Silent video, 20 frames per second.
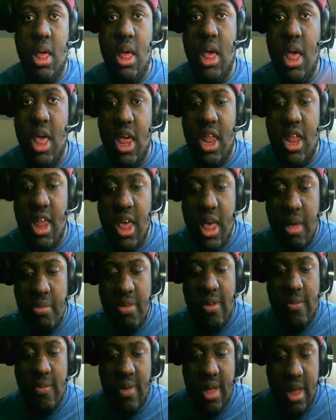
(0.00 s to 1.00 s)
Hello
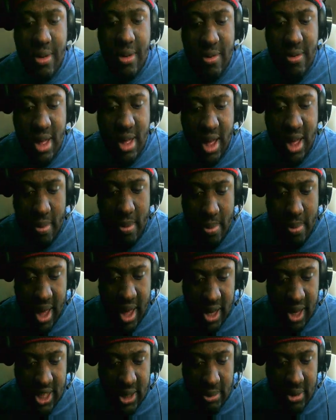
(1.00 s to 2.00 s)
everyone, welcome
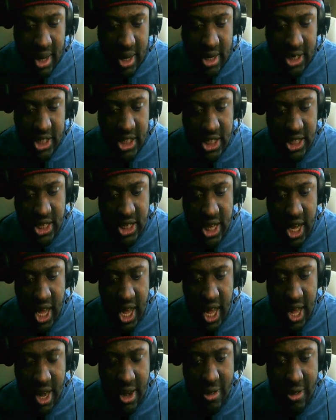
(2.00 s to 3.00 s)
back to my
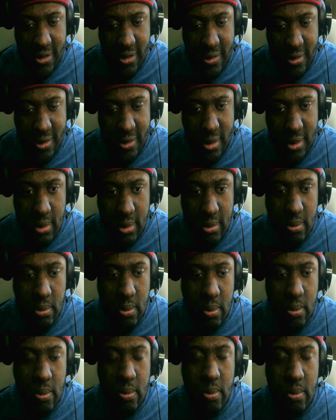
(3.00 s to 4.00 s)
channel.
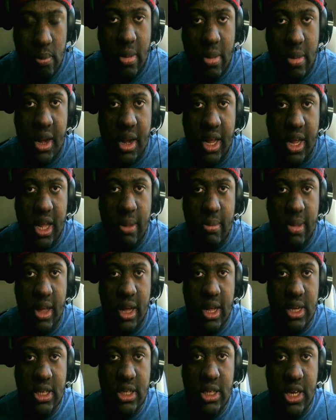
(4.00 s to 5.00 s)
My name
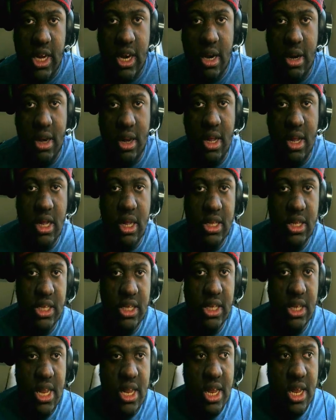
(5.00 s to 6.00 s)
is Tyler
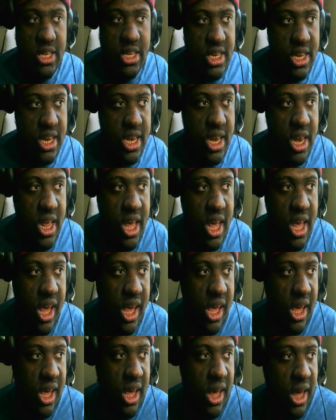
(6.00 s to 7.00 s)
Loston and
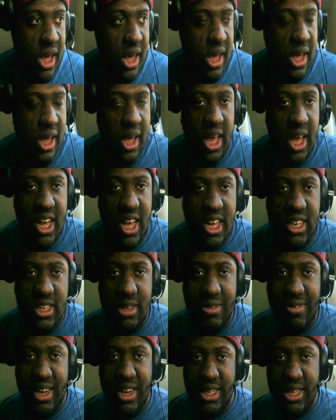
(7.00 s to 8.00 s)
today is
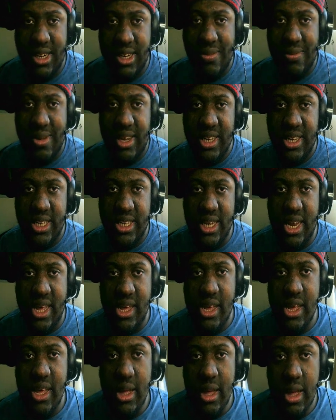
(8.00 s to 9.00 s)
Wrestling
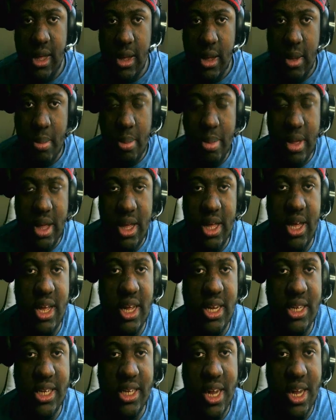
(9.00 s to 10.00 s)
Wednesday
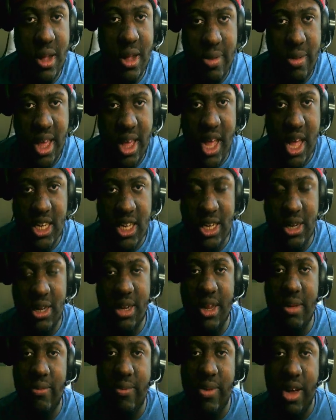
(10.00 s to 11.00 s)
because uh, we got
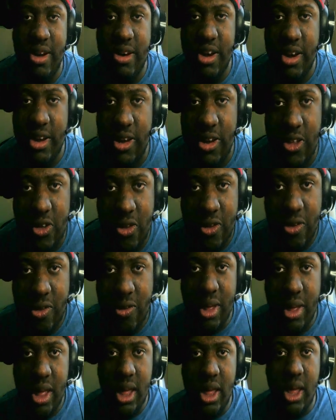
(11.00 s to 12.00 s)
something very new.
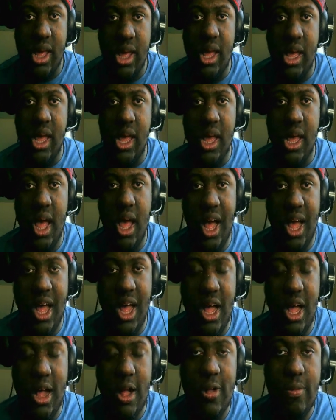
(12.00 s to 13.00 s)

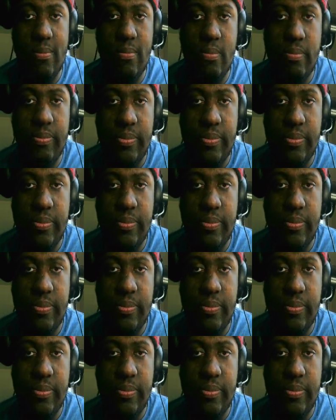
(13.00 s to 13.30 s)
Um,